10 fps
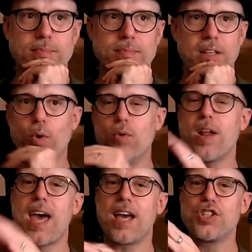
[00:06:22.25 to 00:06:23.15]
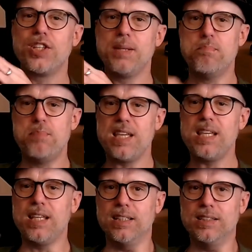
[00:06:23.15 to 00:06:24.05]
It won't actually
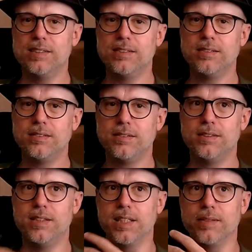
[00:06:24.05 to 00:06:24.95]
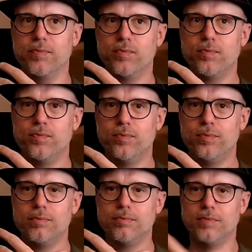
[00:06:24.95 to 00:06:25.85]
be the
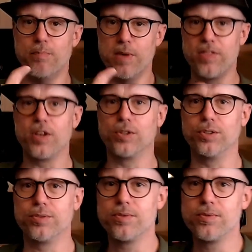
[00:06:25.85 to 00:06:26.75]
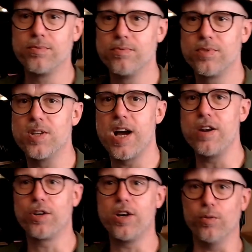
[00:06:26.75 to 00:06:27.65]
mythical
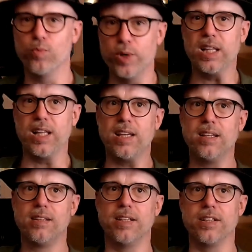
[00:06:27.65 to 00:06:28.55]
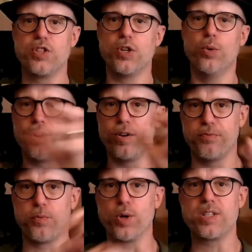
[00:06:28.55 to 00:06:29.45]
Snyder Cut, really. The
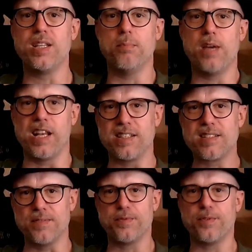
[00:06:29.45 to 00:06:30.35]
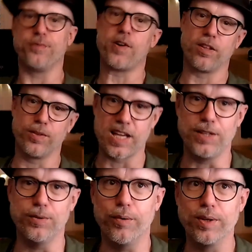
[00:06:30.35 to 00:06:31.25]
214 minutes. If you followed that,
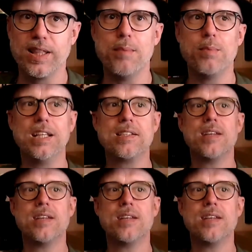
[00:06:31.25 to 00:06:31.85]
you know what that means.